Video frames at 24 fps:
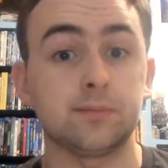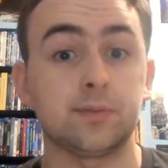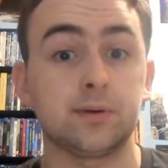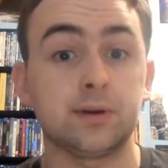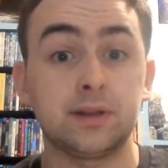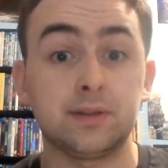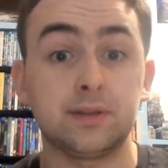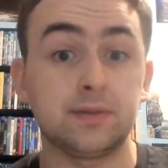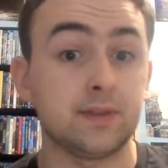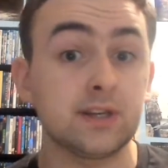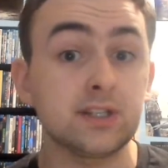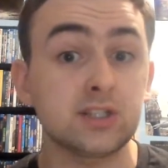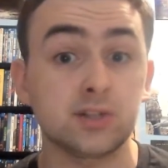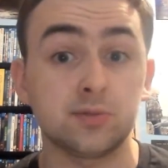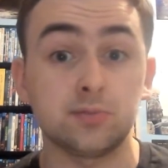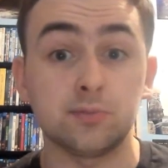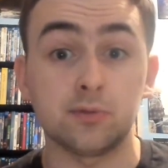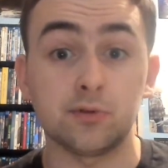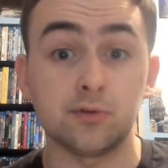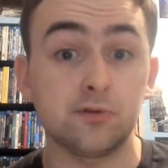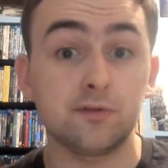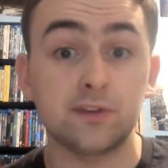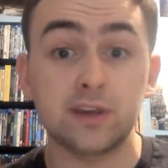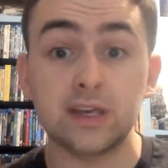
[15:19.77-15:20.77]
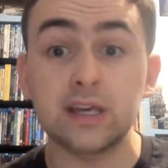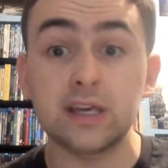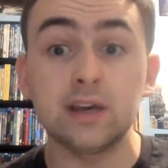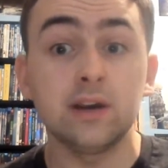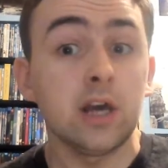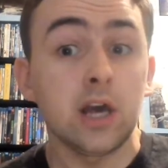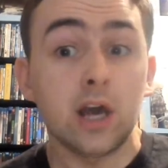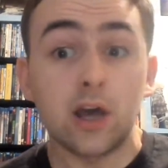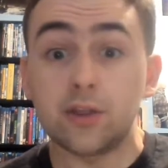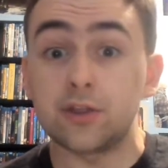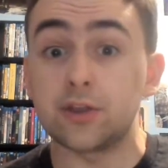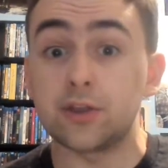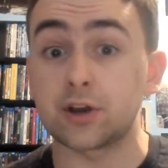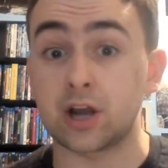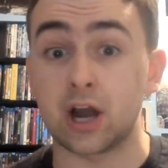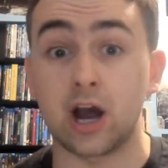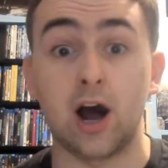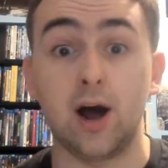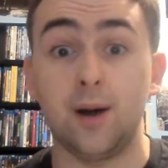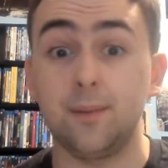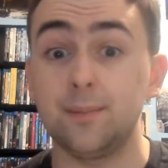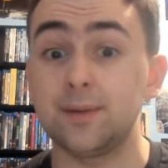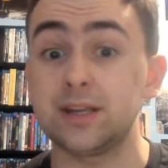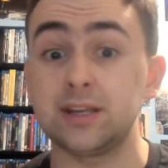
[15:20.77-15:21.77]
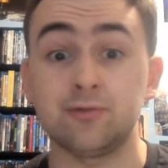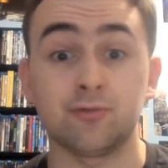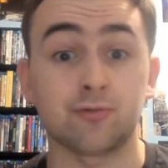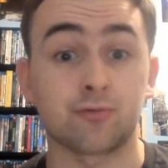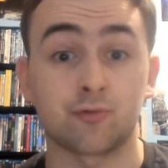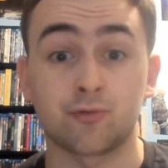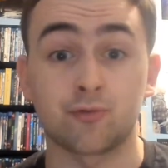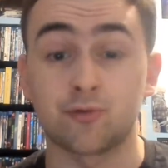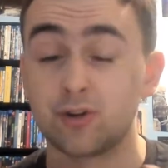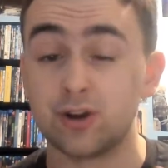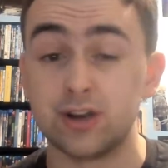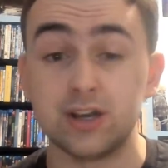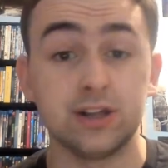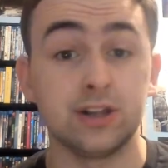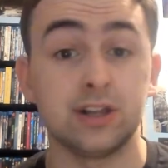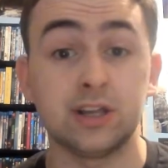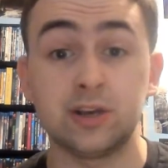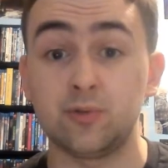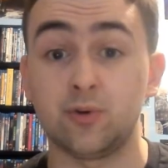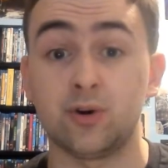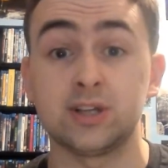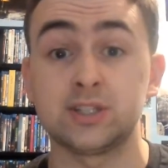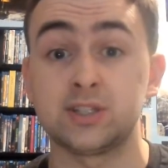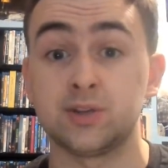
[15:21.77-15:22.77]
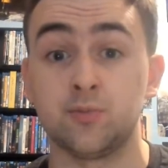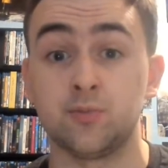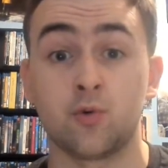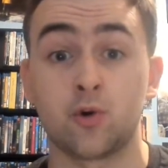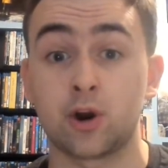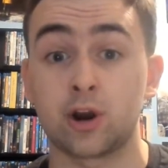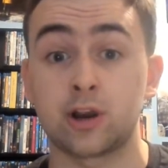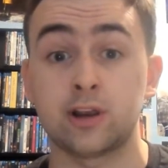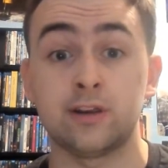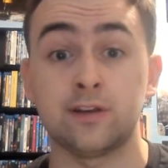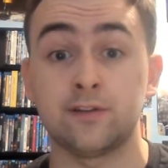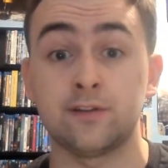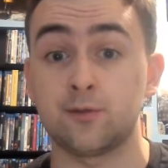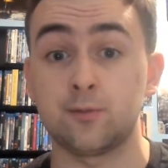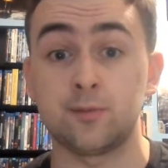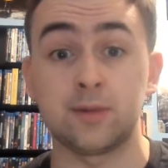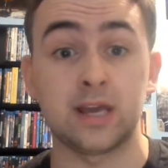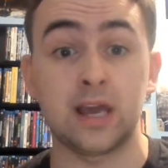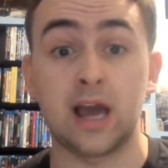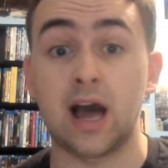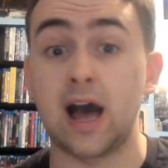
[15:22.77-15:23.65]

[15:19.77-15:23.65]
But in this movie, the comedy really wasn't working for me.